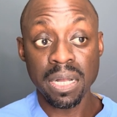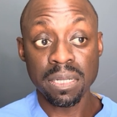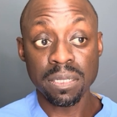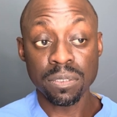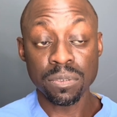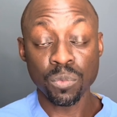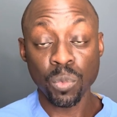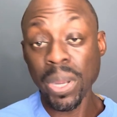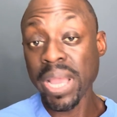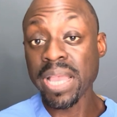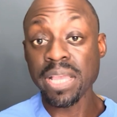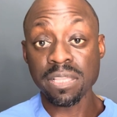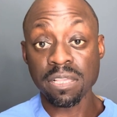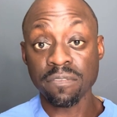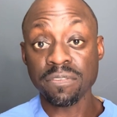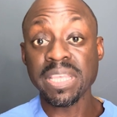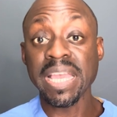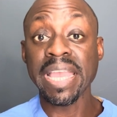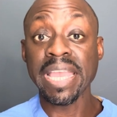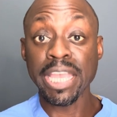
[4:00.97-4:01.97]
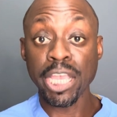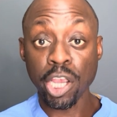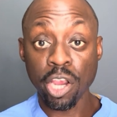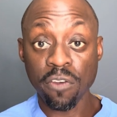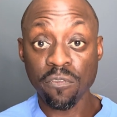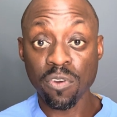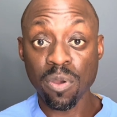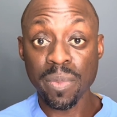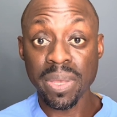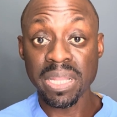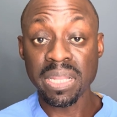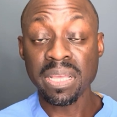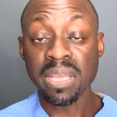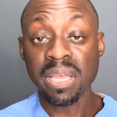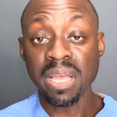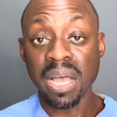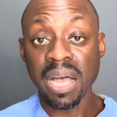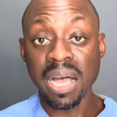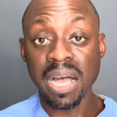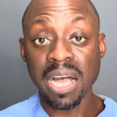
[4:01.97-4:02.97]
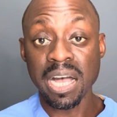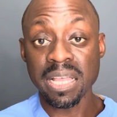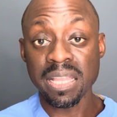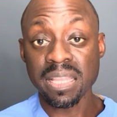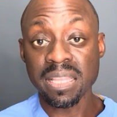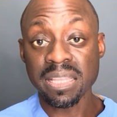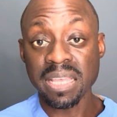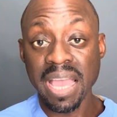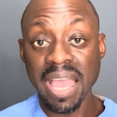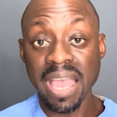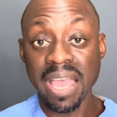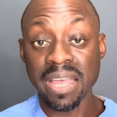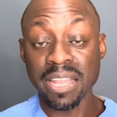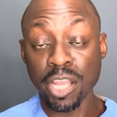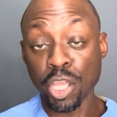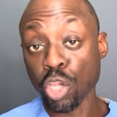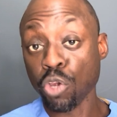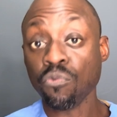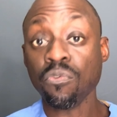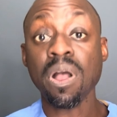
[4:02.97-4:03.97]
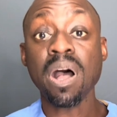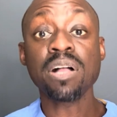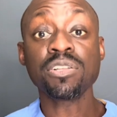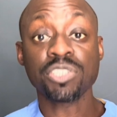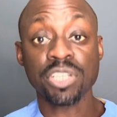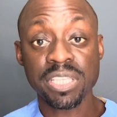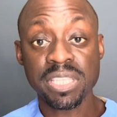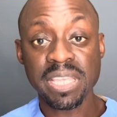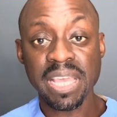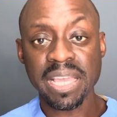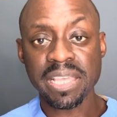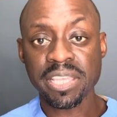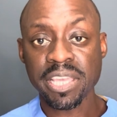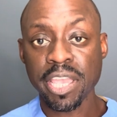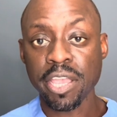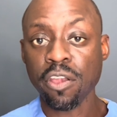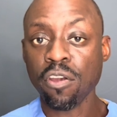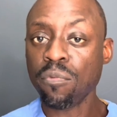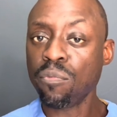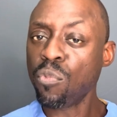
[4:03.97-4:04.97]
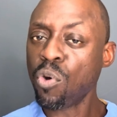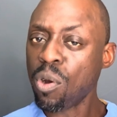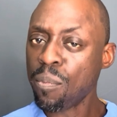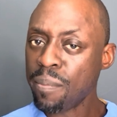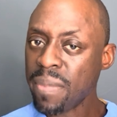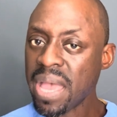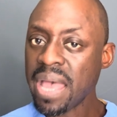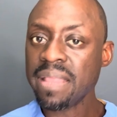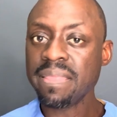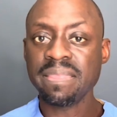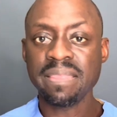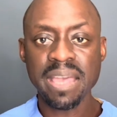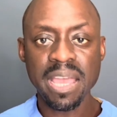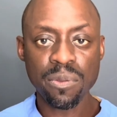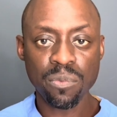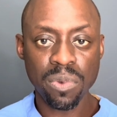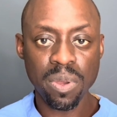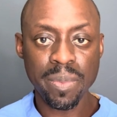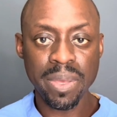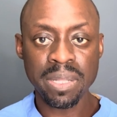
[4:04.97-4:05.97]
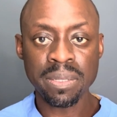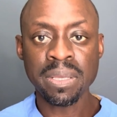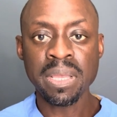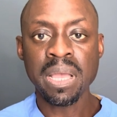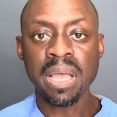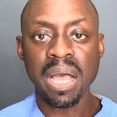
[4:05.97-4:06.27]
ways of taking care of women, and a urologist takes care of more men than women,